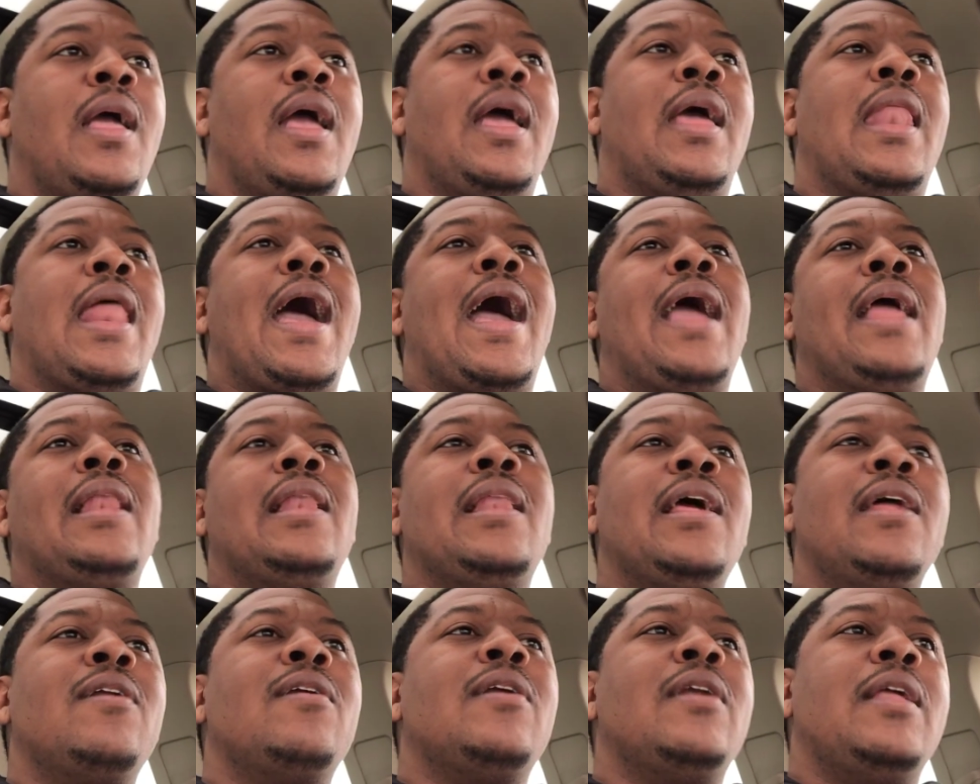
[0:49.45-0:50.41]
And I
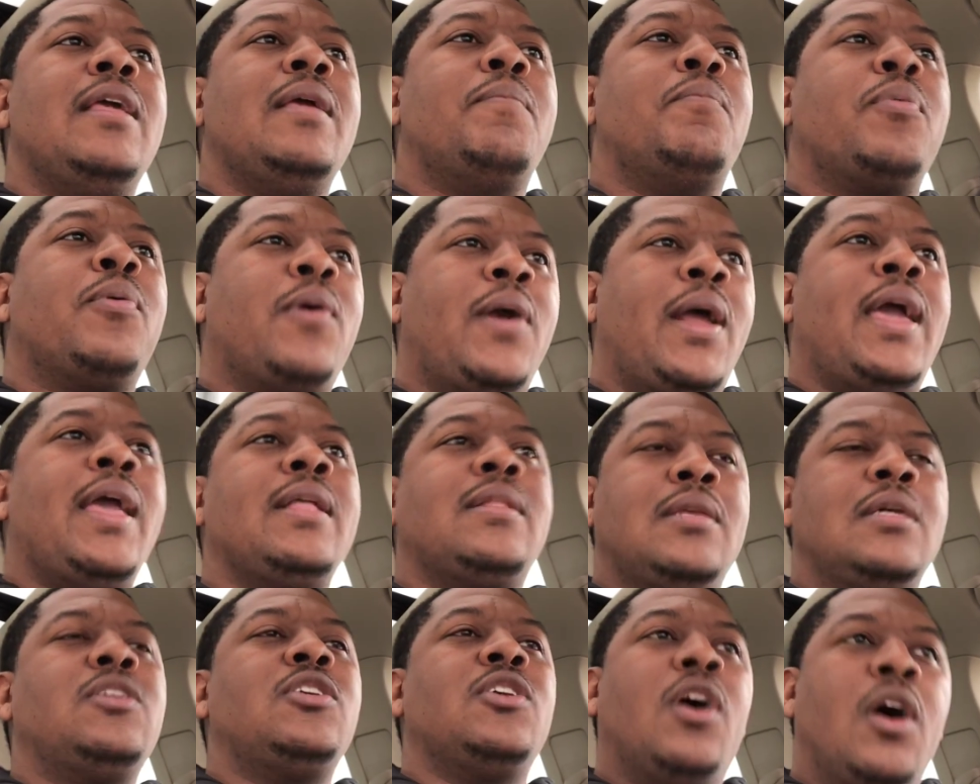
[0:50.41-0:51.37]
literally prayed
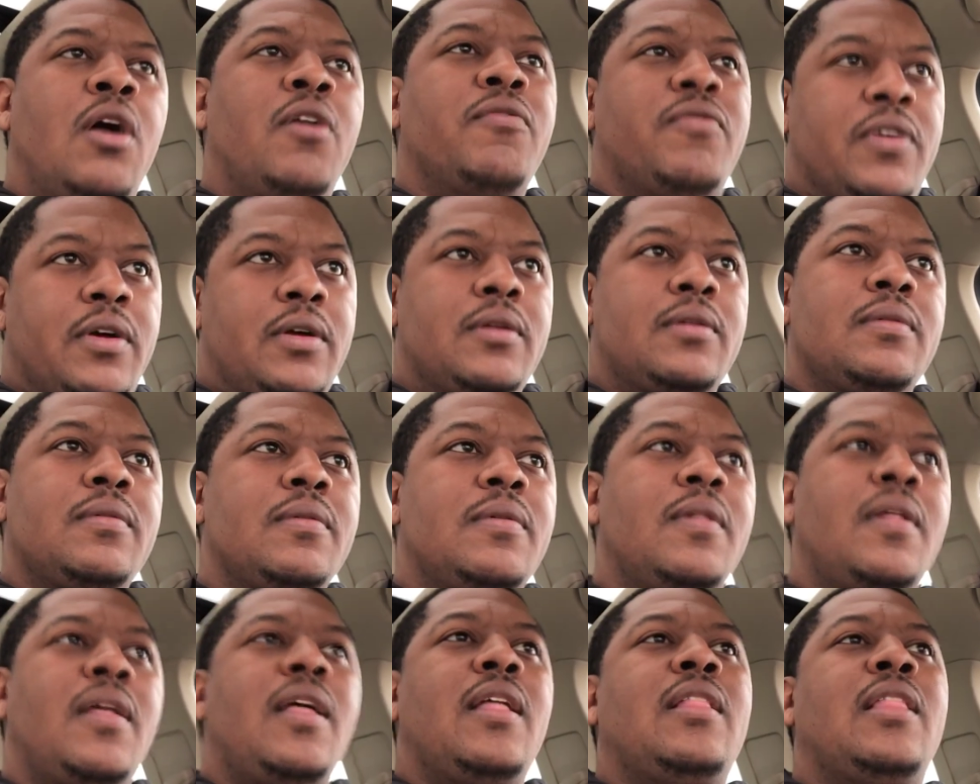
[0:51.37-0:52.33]
to Jehovah
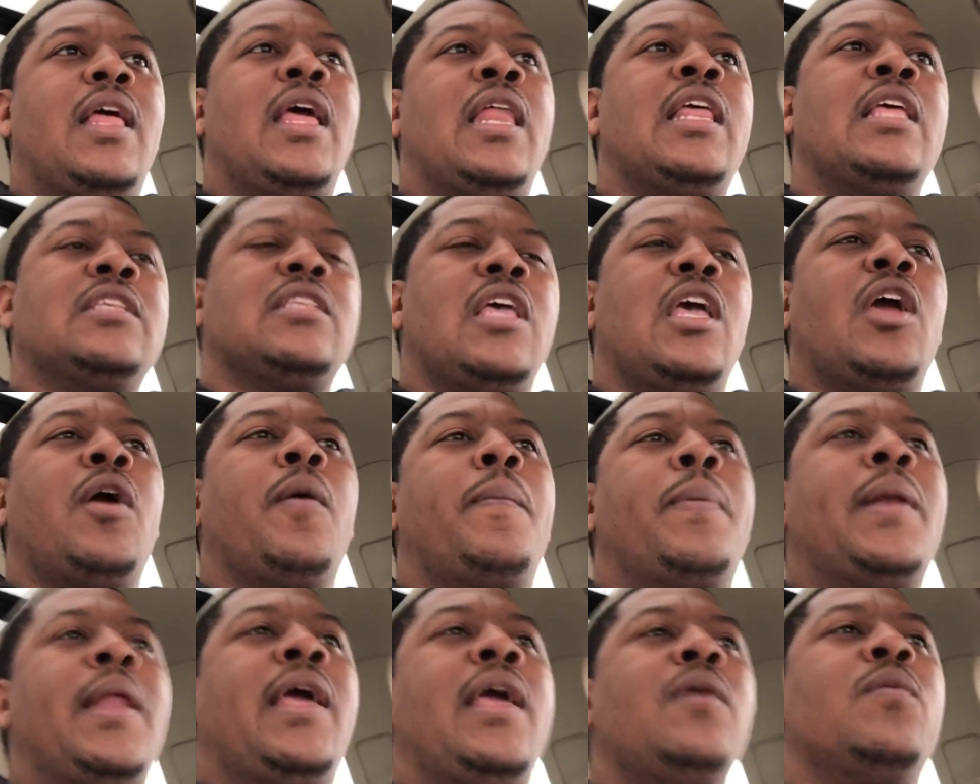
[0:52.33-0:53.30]
that his
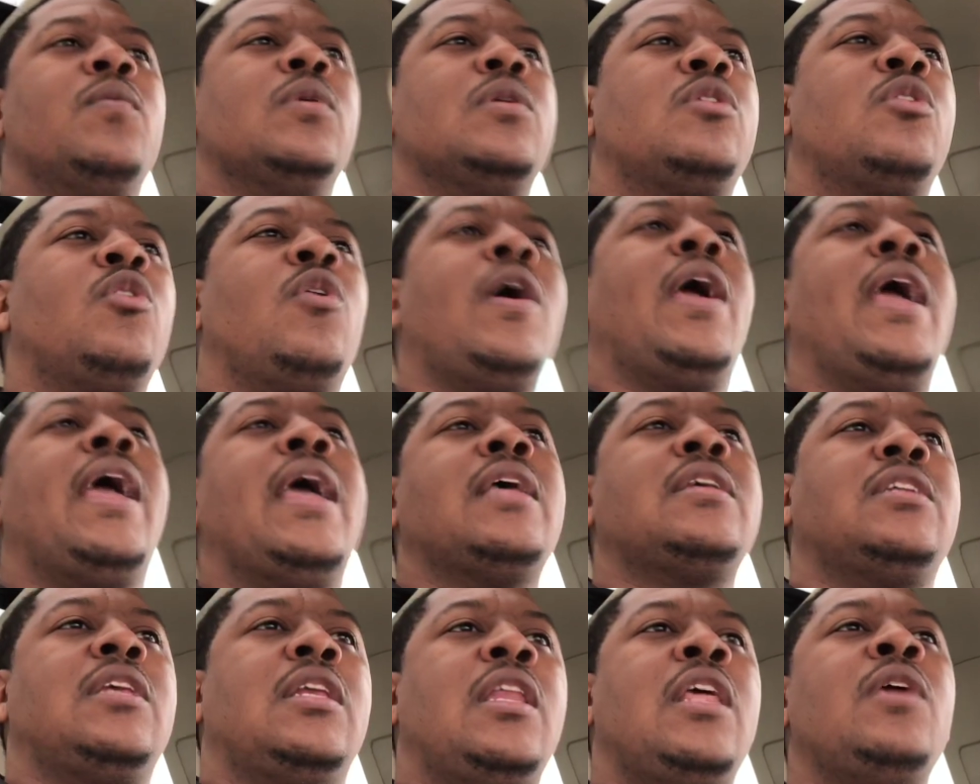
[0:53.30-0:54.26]
airplane would
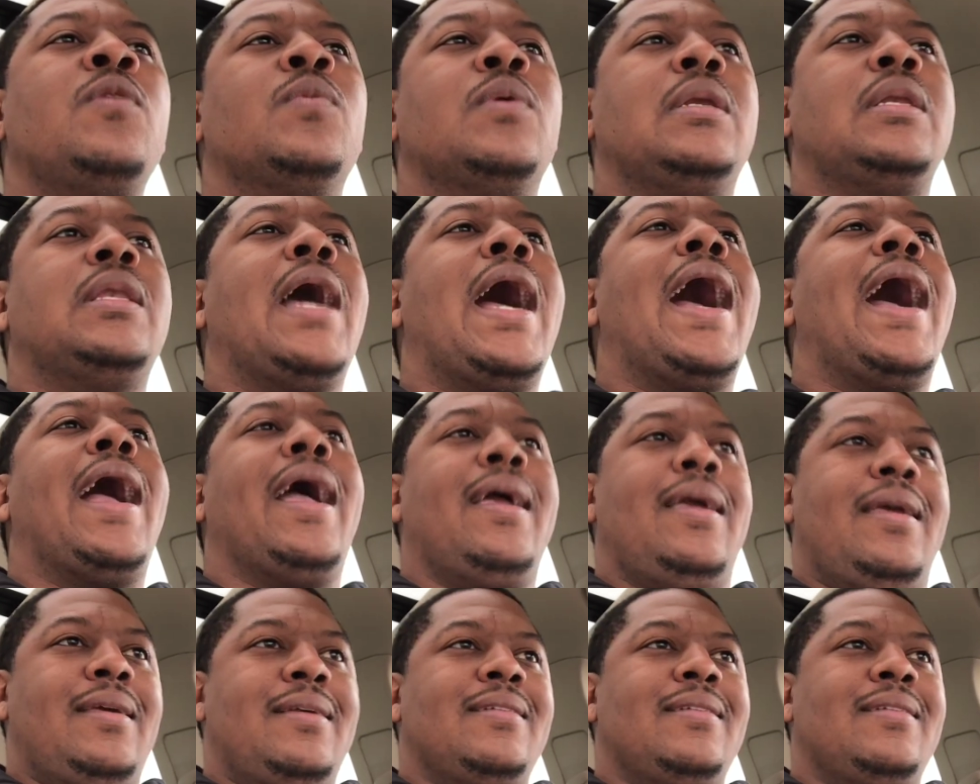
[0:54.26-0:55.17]
crash and he would die.